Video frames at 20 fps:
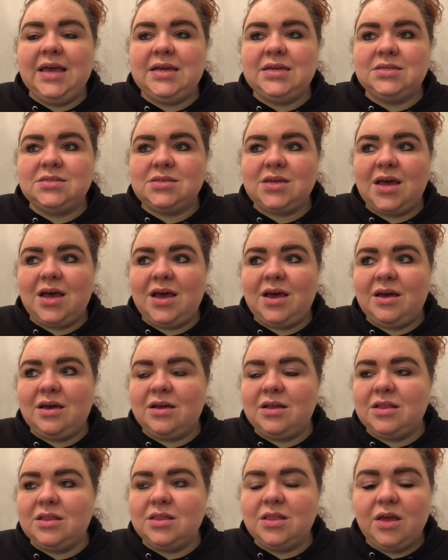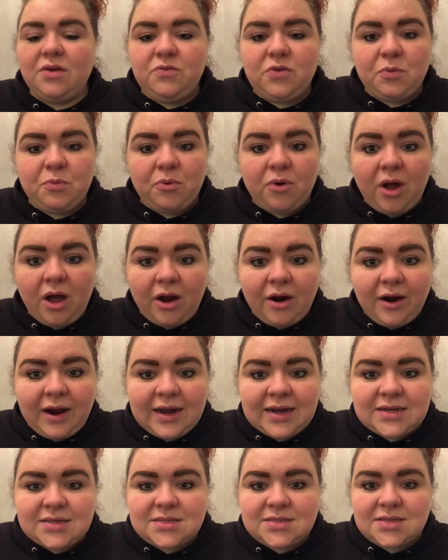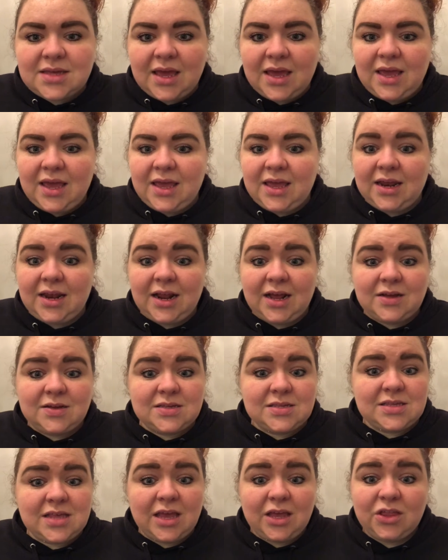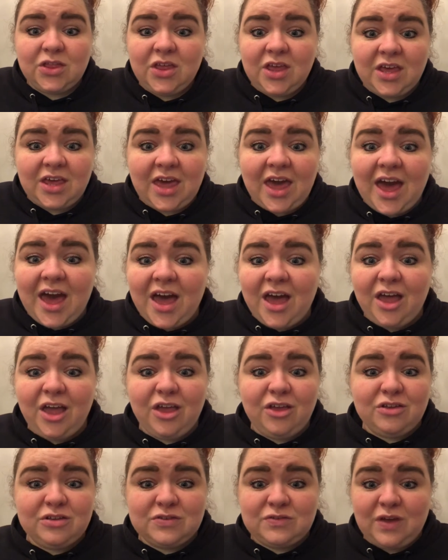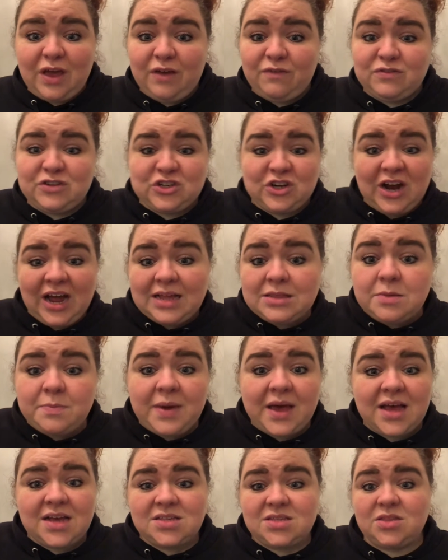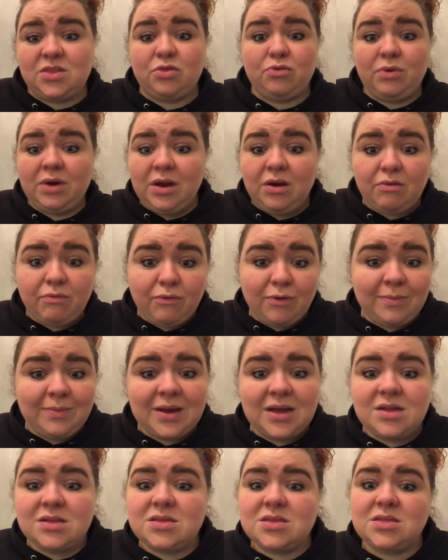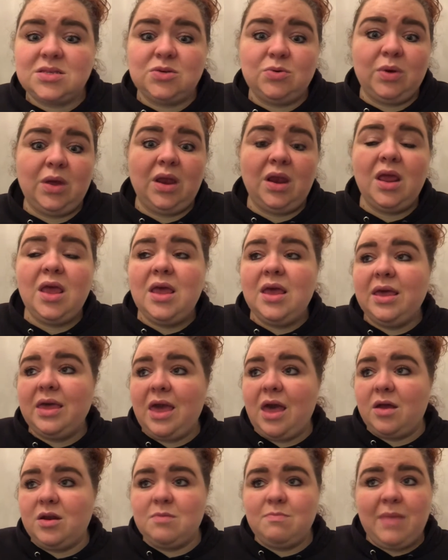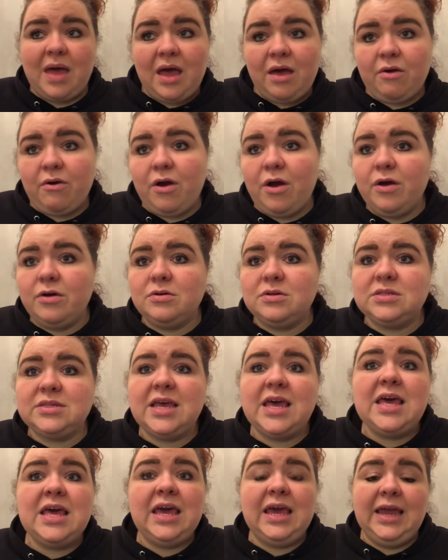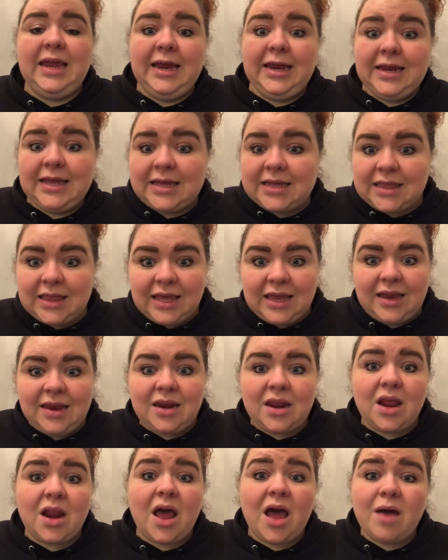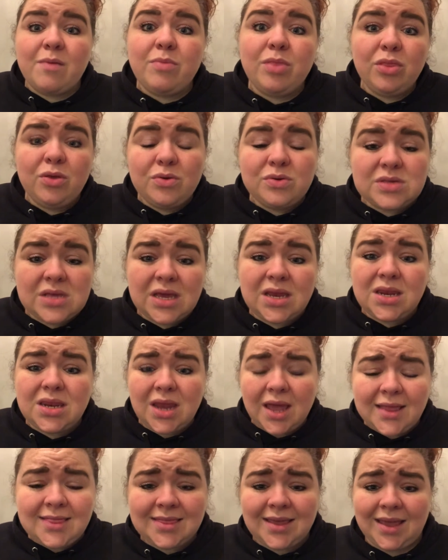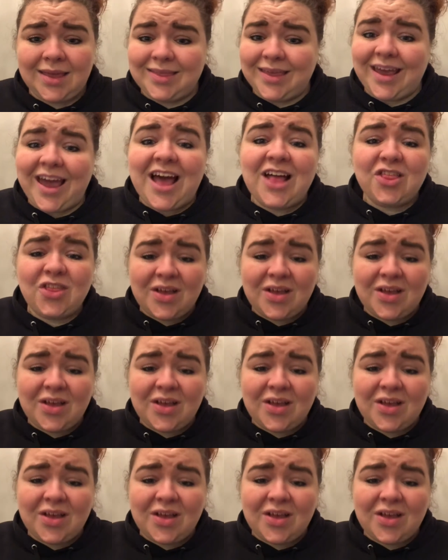And I loved her progress, and I was like, look, I've tried the past 3 or 4 months counting macros, eating clean, and I'm losing nothing.